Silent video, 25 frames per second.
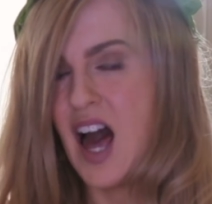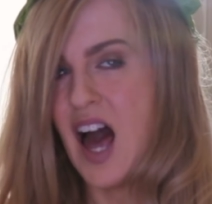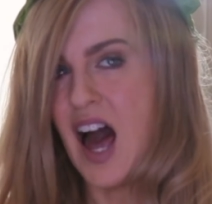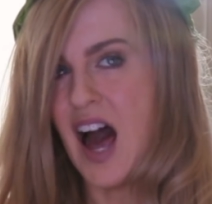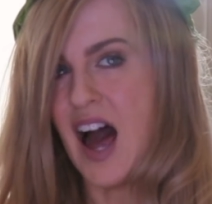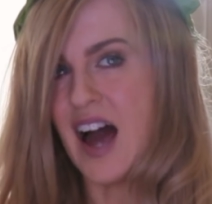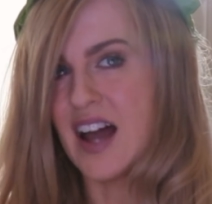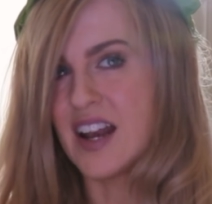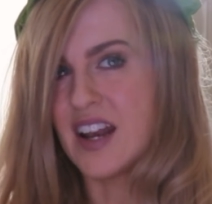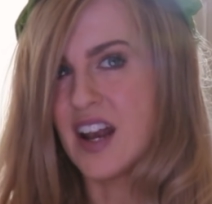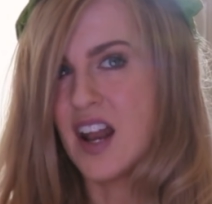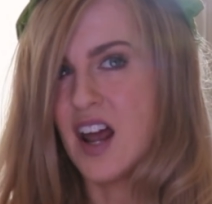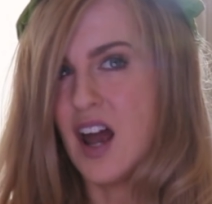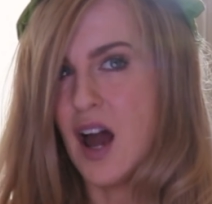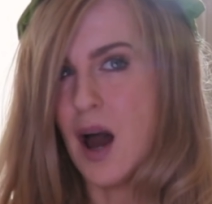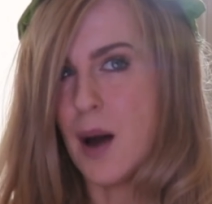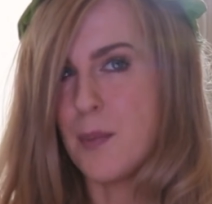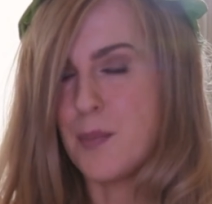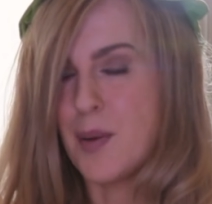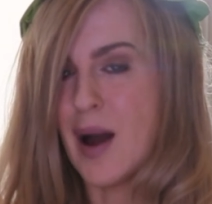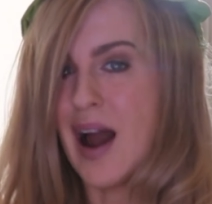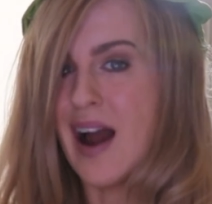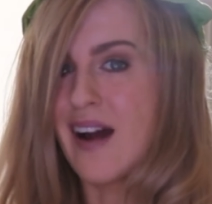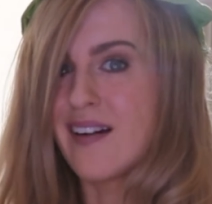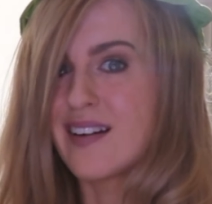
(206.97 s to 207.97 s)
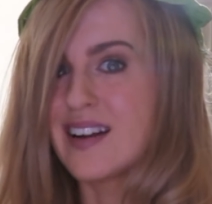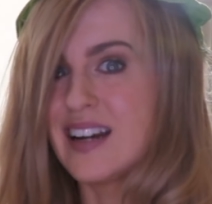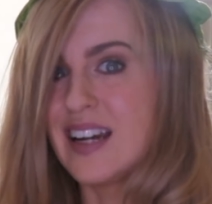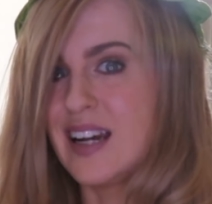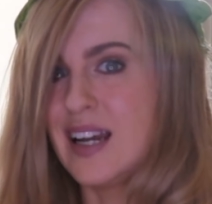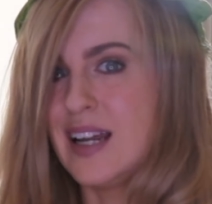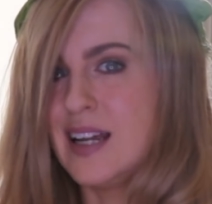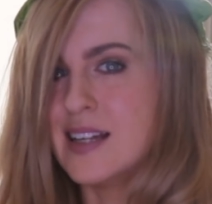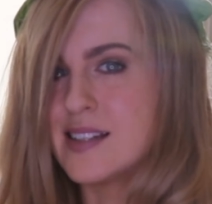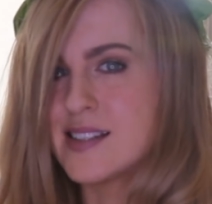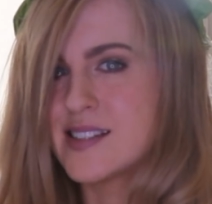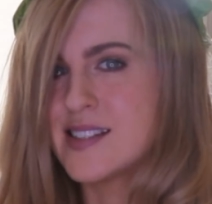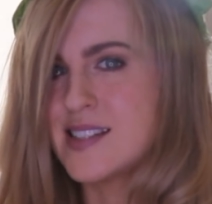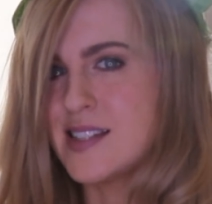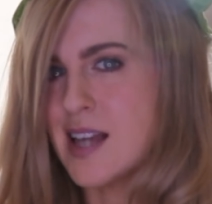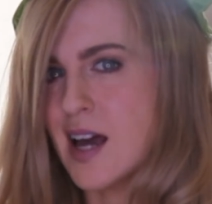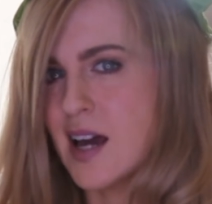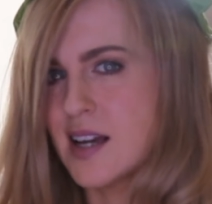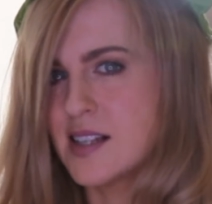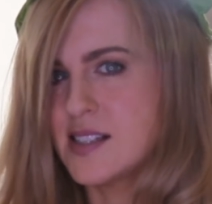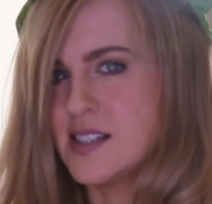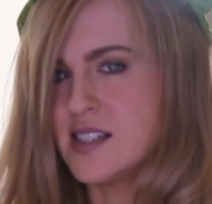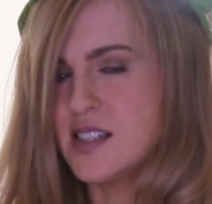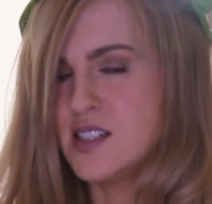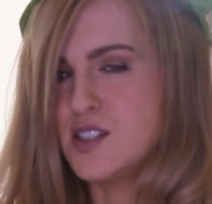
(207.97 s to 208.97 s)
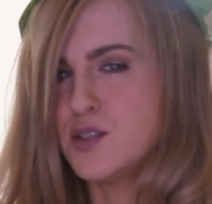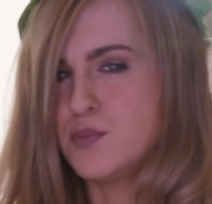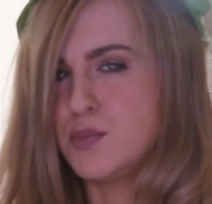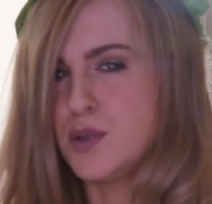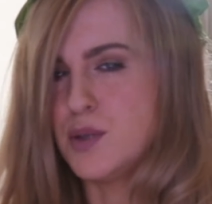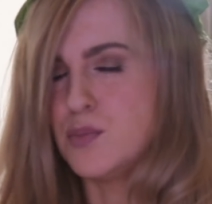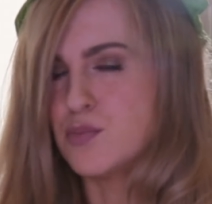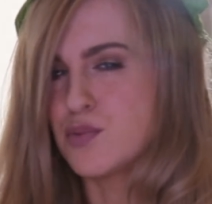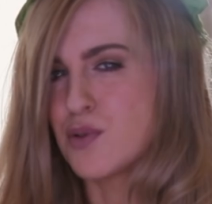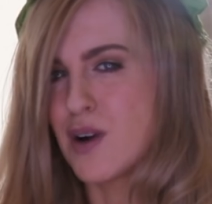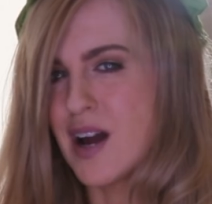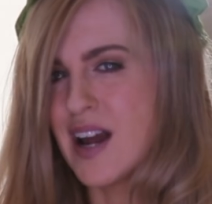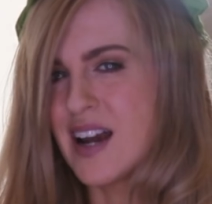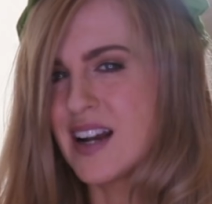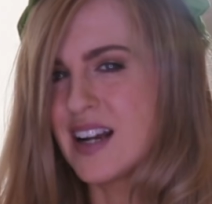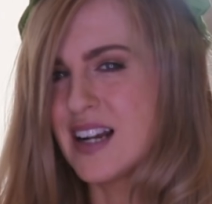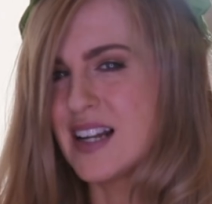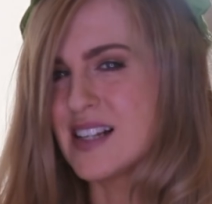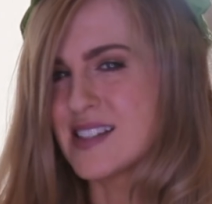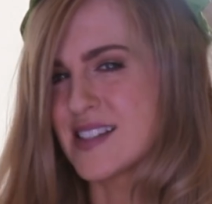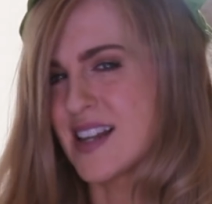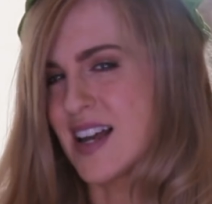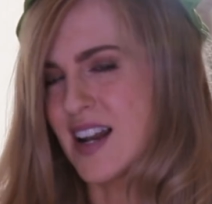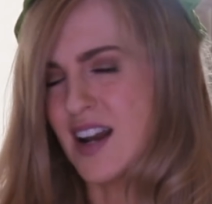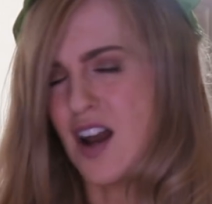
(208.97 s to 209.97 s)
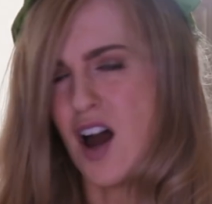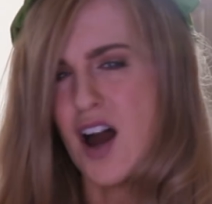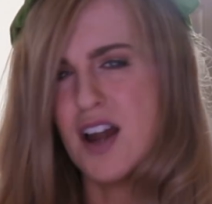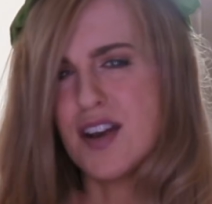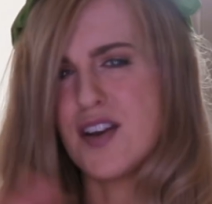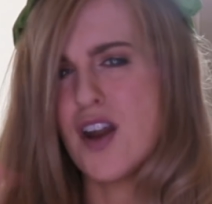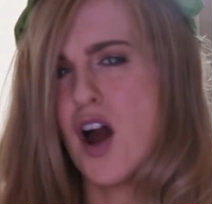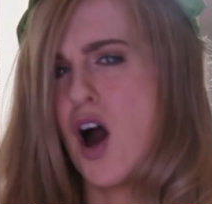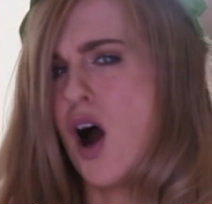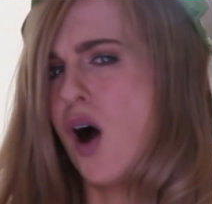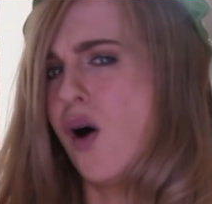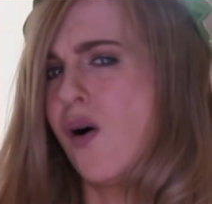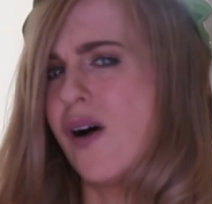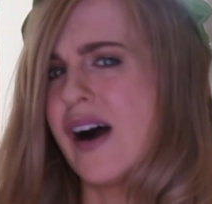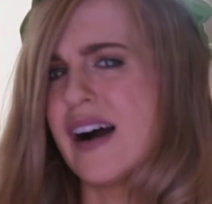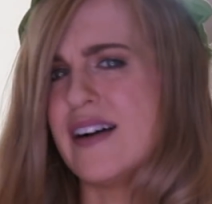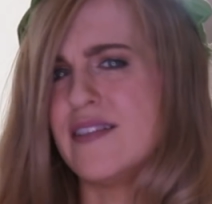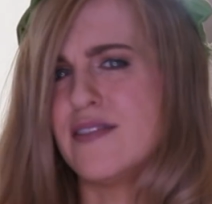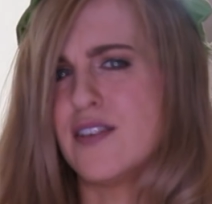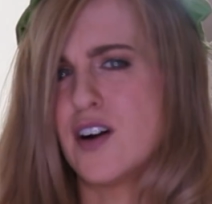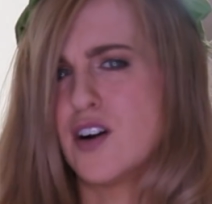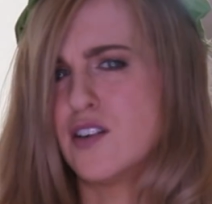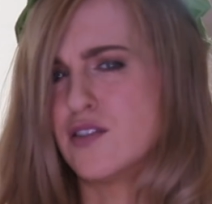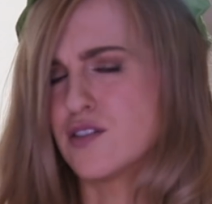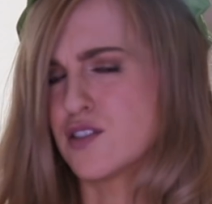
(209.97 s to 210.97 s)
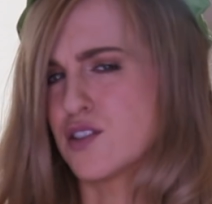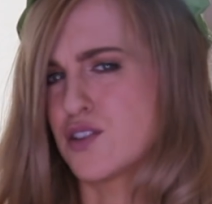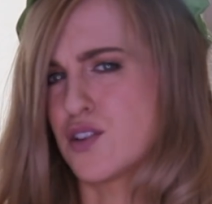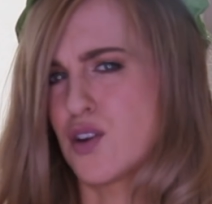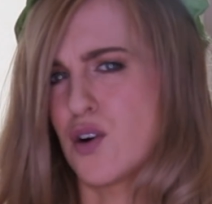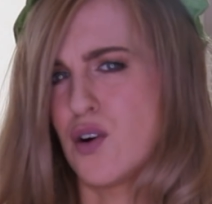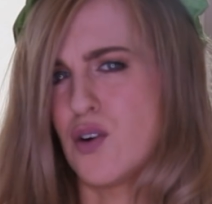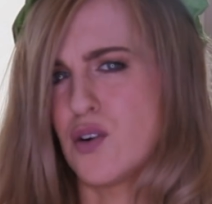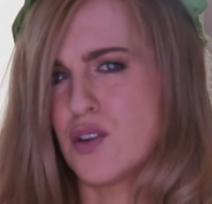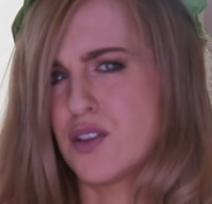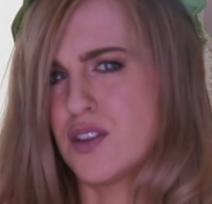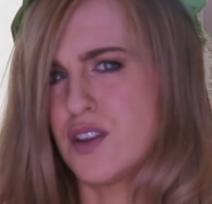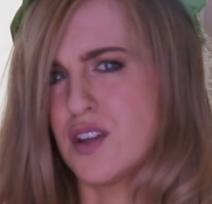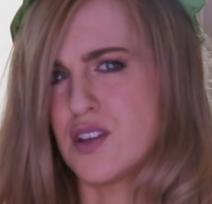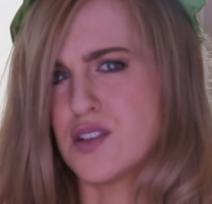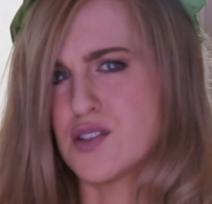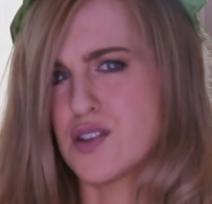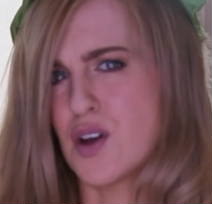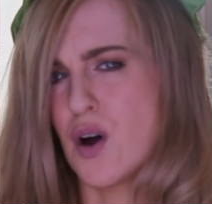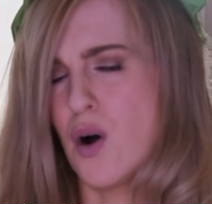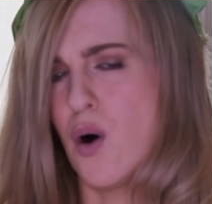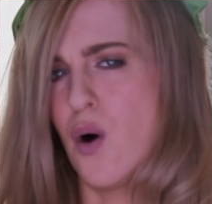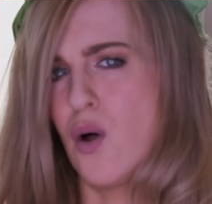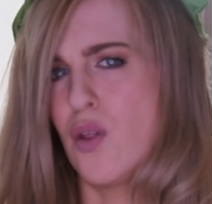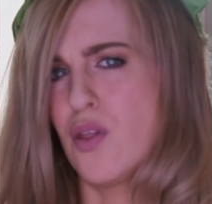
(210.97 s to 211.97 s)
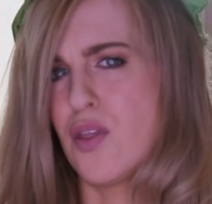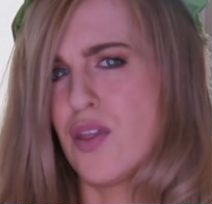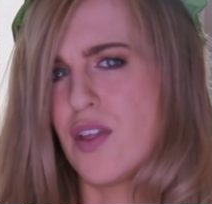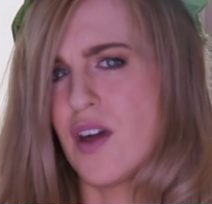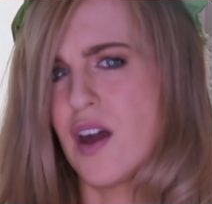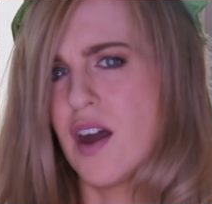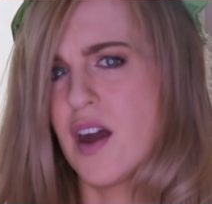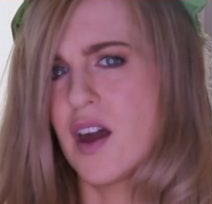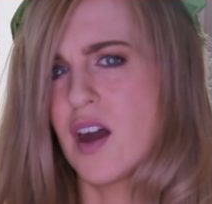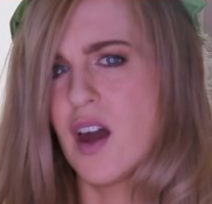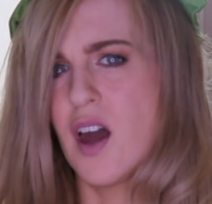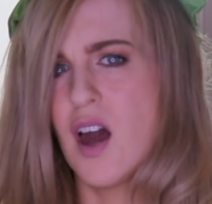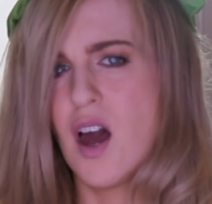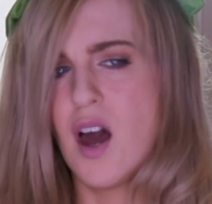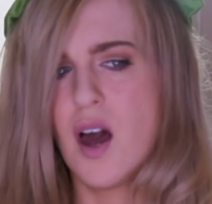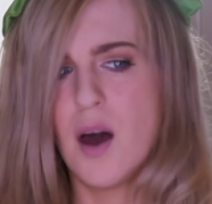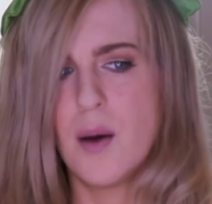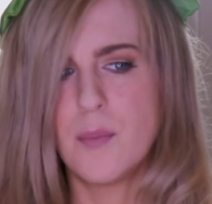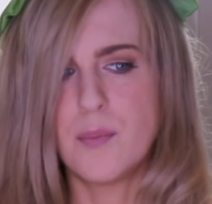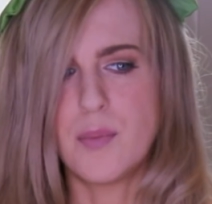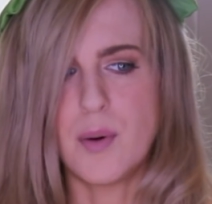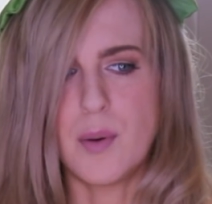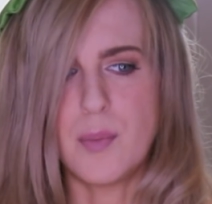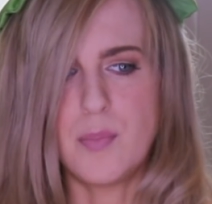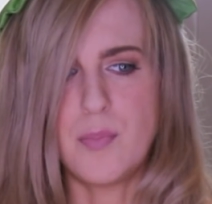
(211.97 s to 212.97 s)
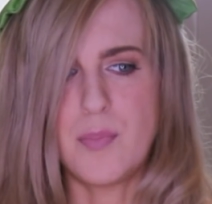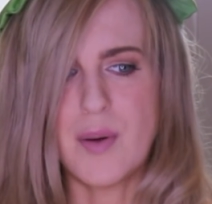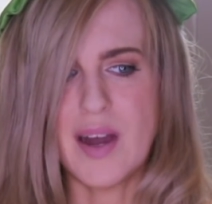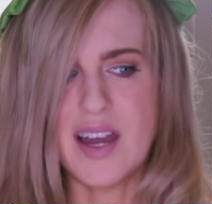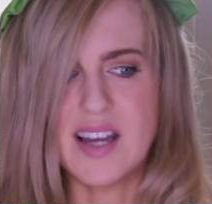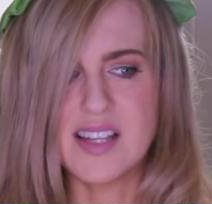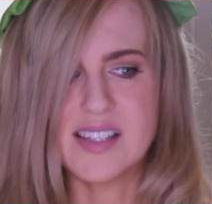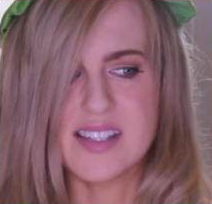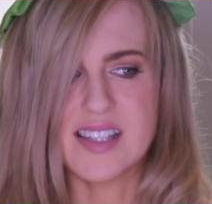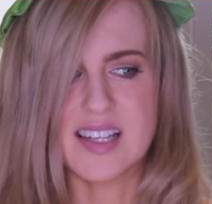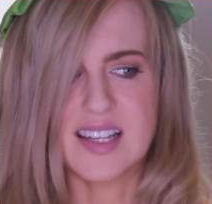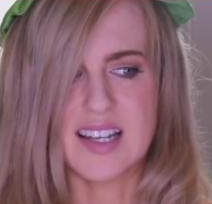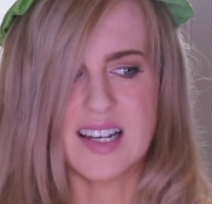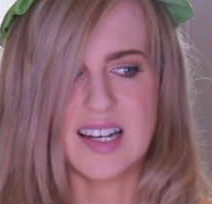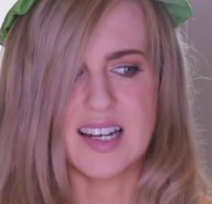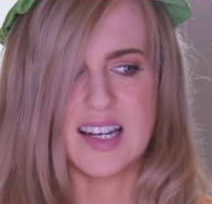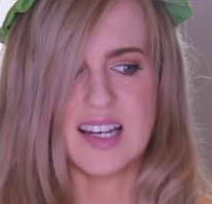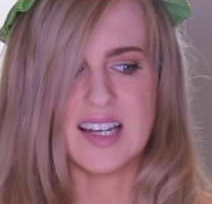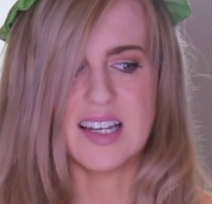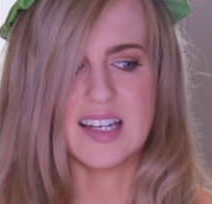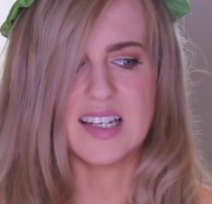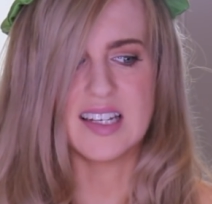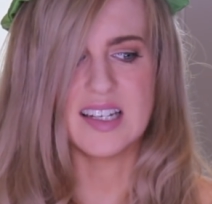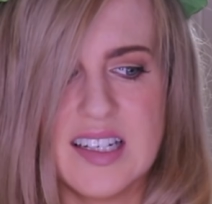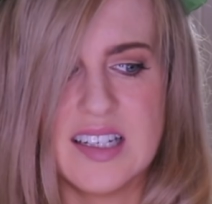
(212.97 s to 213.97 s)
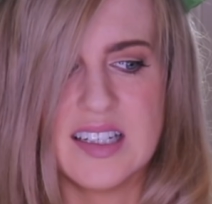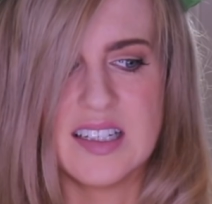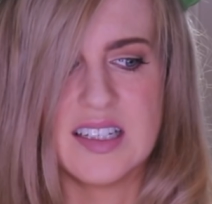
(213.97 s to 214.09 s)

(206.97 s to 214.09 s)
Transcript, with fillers: and apparently it's sexy to be brainless, and I know I've overthought this whole thing, but basically